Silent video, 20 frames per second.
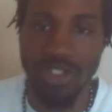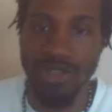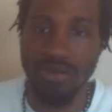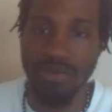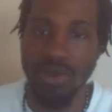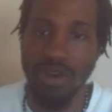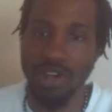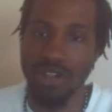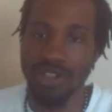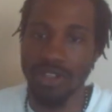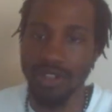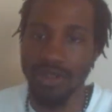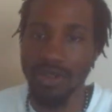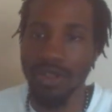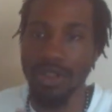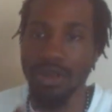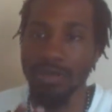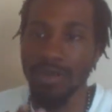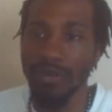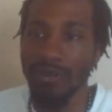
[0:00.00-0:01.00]
that's brought
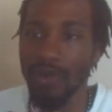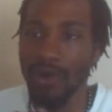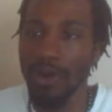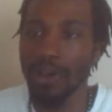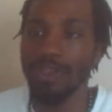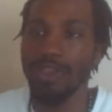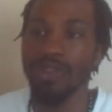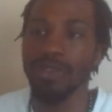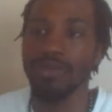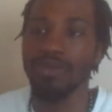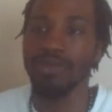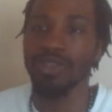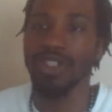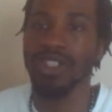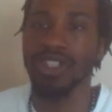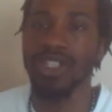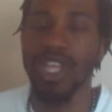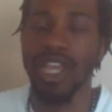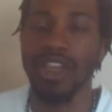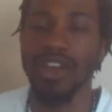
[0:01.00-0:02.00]
before them
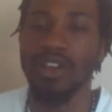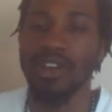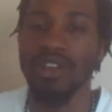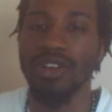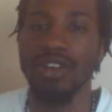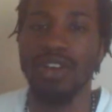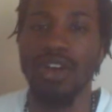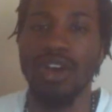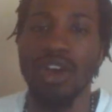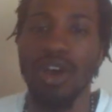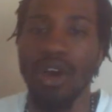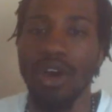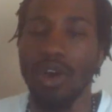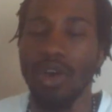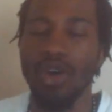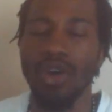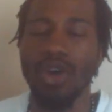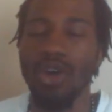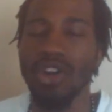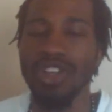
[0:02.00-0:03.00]
in like a
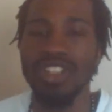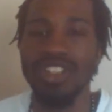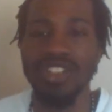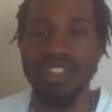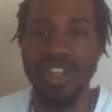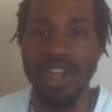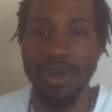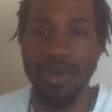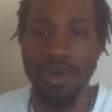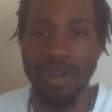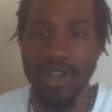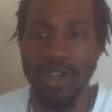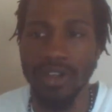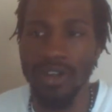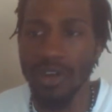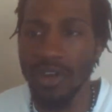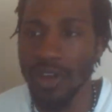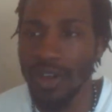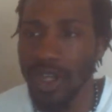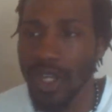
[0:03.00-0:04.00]
court
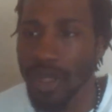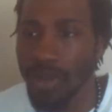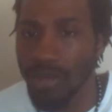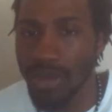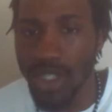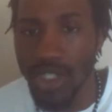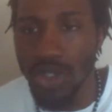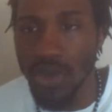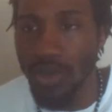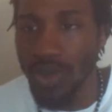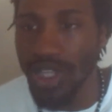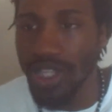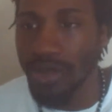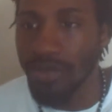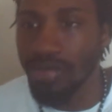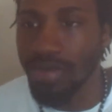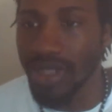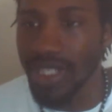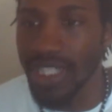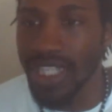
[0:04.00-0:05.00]
scenario,
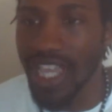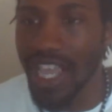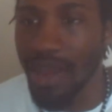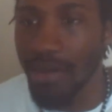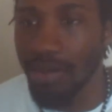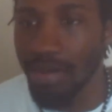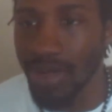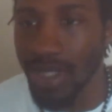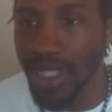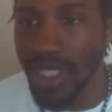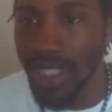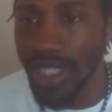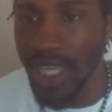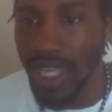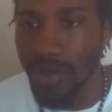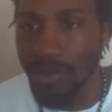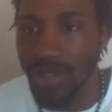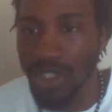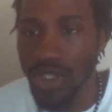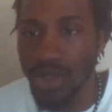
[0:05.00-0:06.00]
between plea and plea,
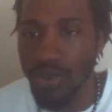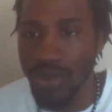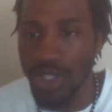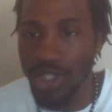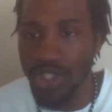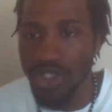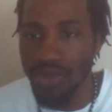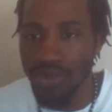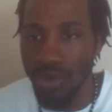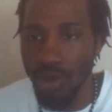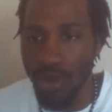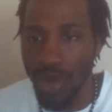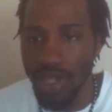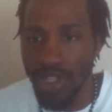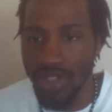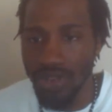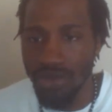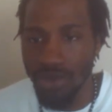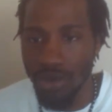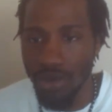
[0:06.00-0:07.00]
and between stroke
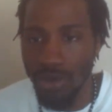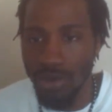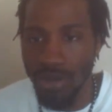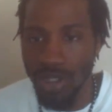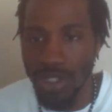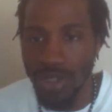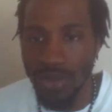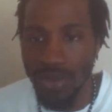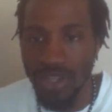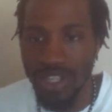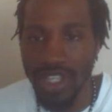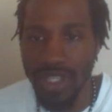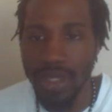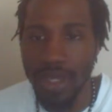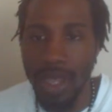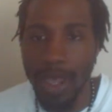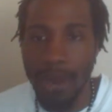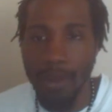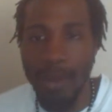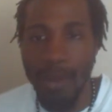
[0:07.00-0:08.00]
and stroke,
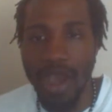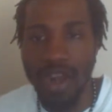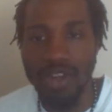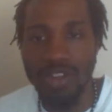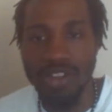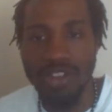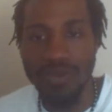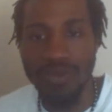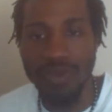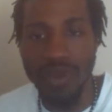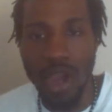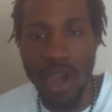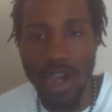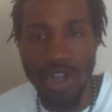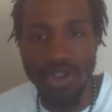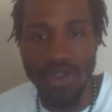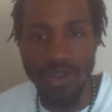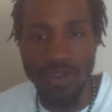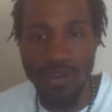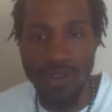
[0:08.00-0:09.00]
between matters of
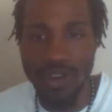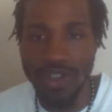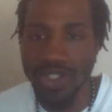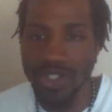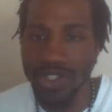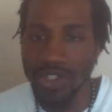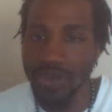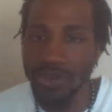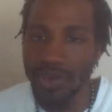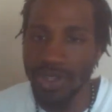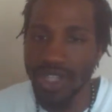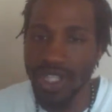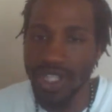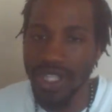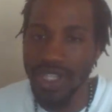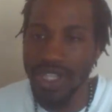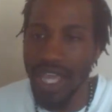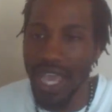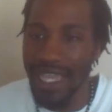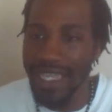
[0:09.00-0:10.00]
controversy
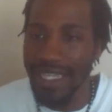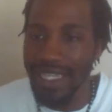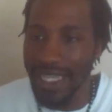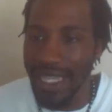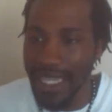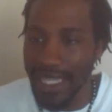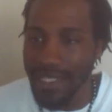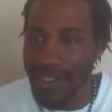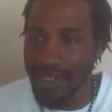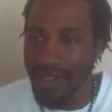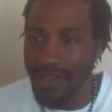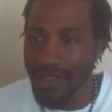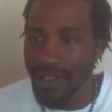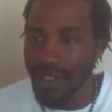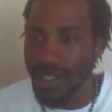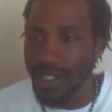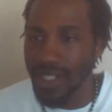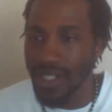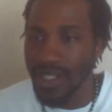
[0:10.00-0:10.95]
within thy gates,